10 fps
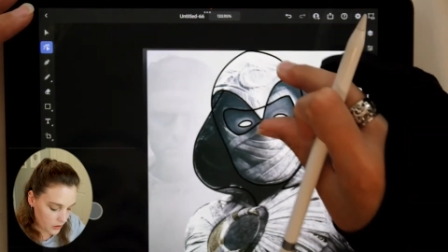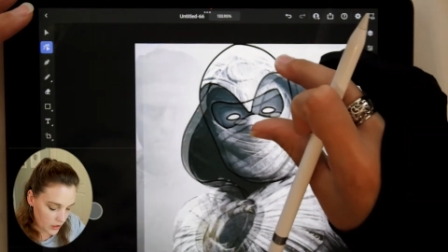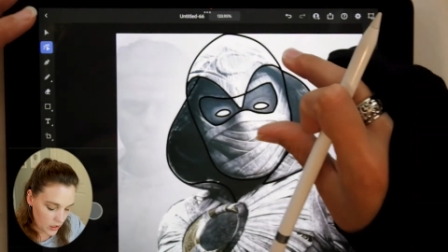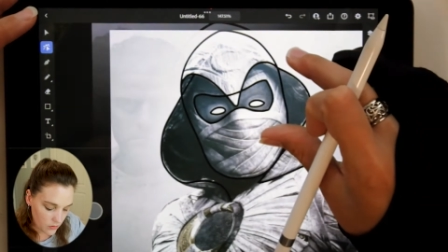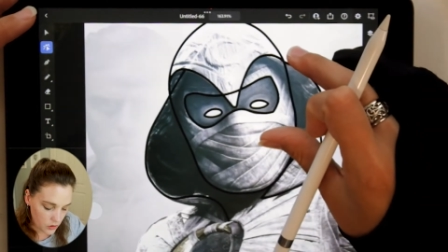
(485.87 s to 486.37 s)

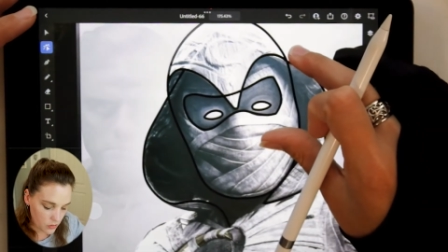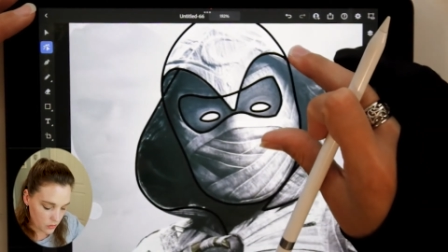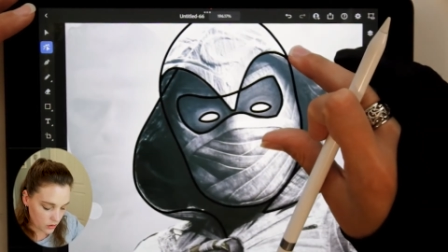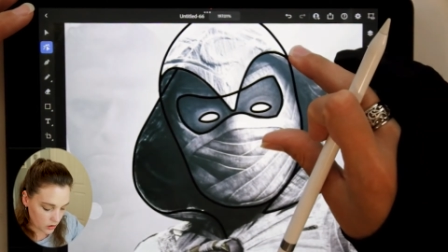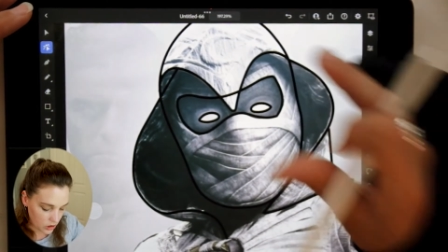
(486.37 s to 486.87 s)
any of you who
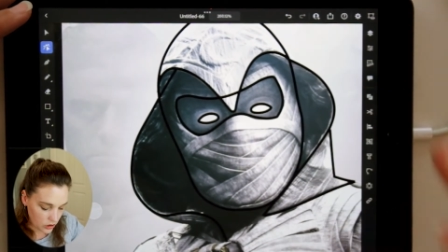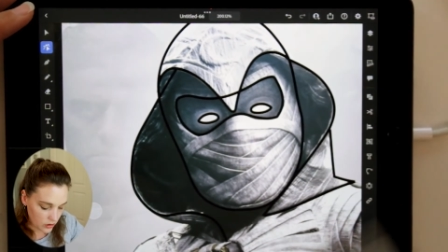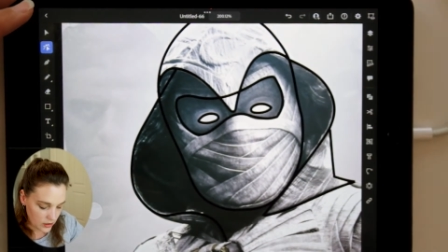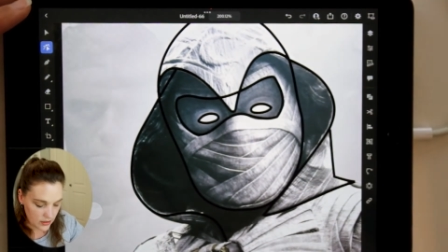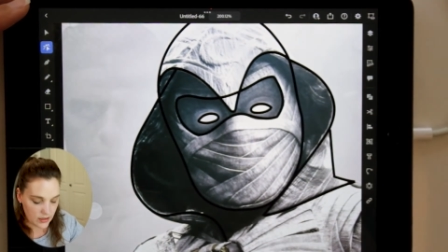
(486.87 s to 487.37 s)
are
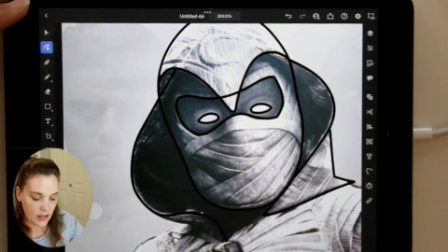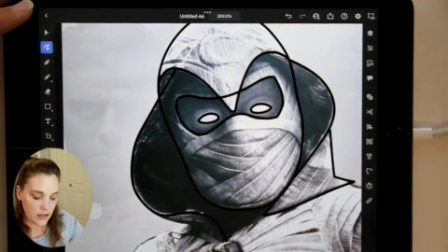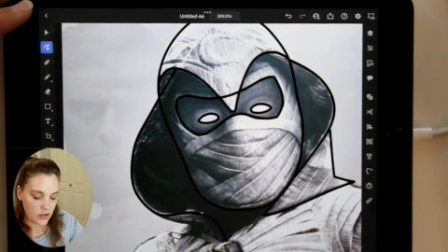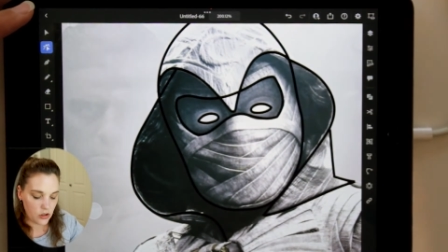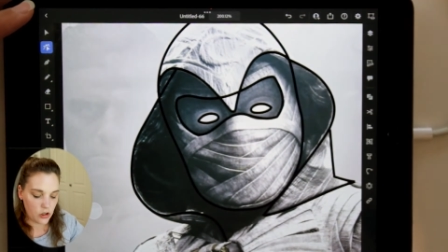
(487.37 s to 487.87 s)
curious
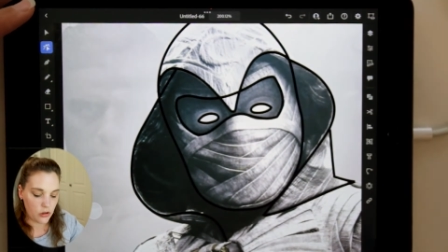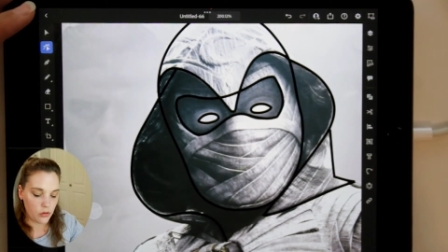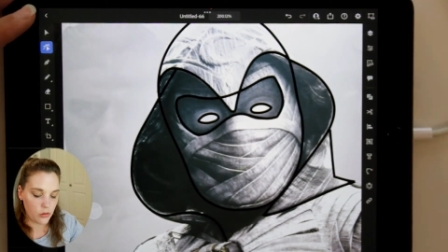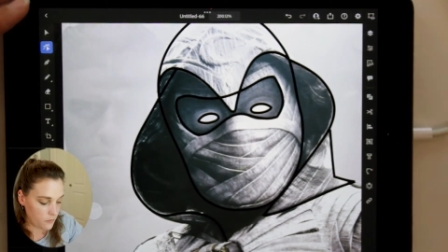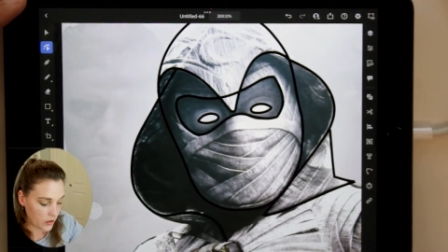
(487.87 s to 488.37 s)
as
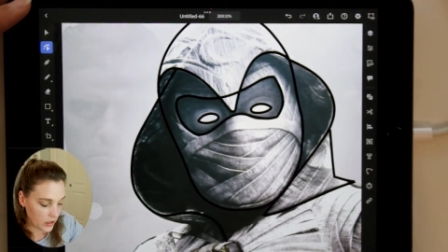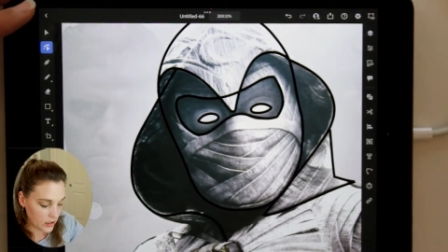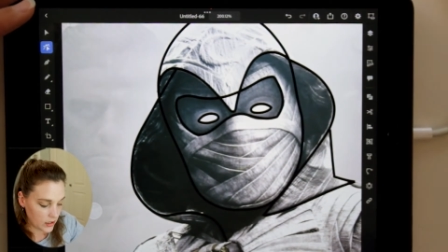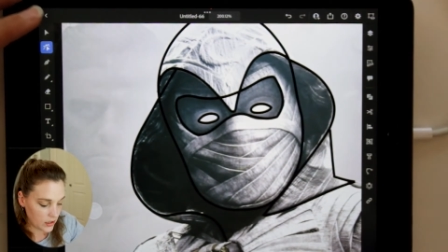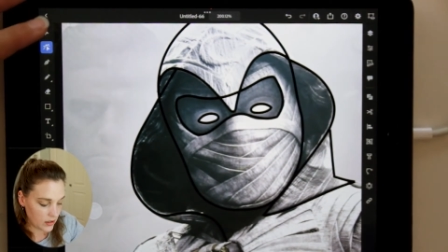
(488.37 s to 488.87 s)
to
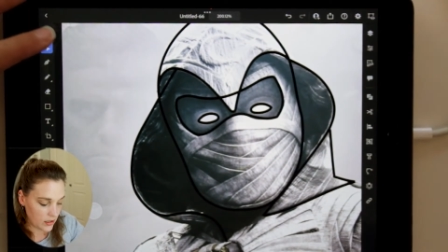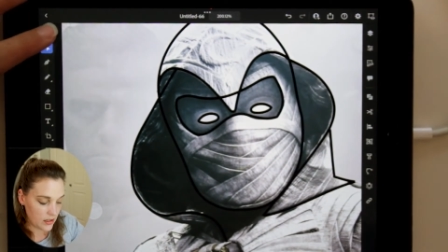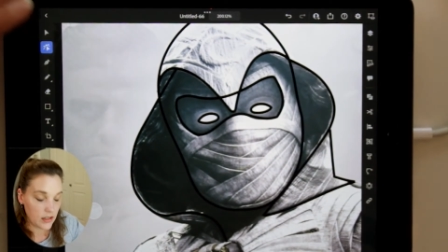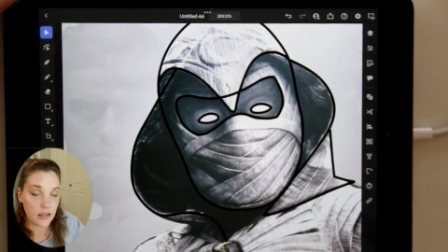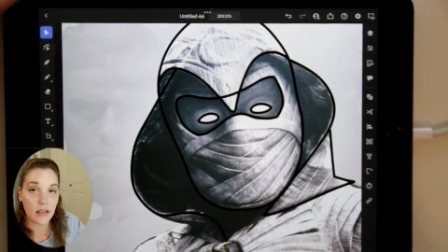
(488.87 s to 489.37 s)
filling
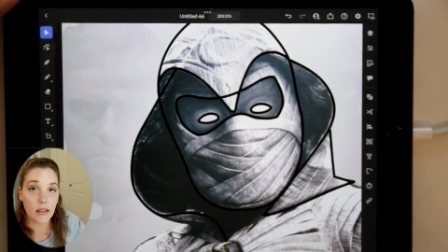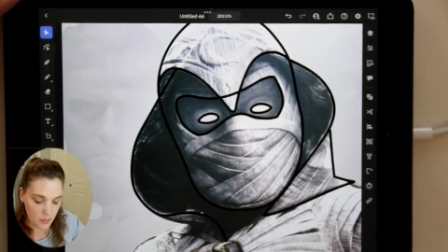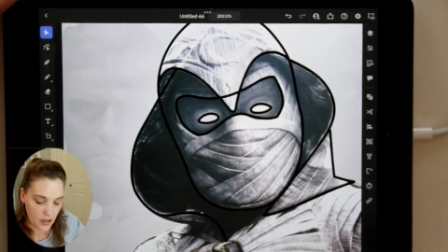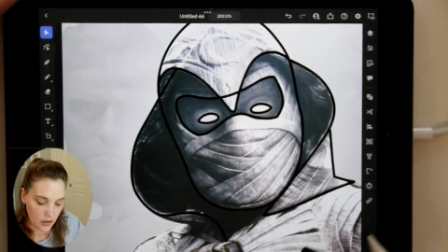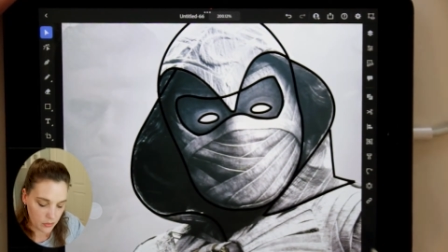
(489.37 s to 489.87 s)
these
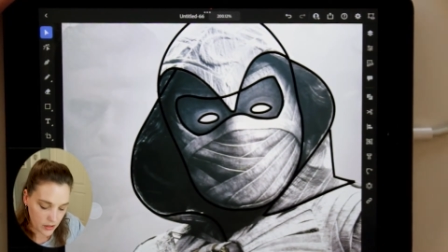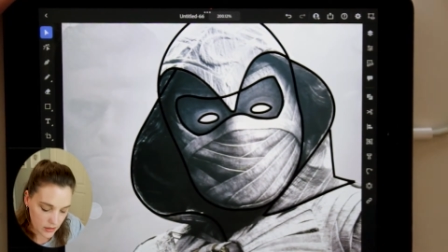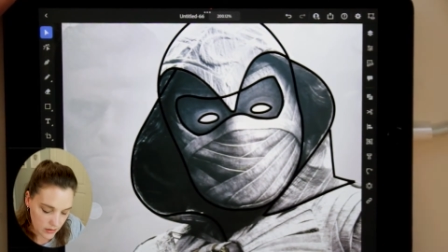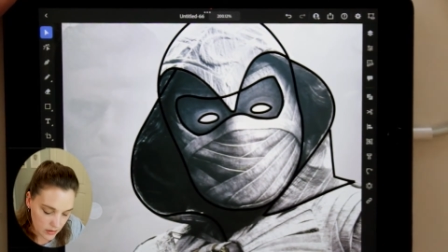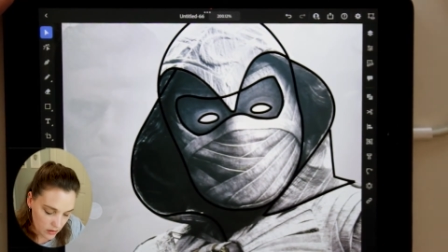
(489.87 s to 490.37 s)
pathways,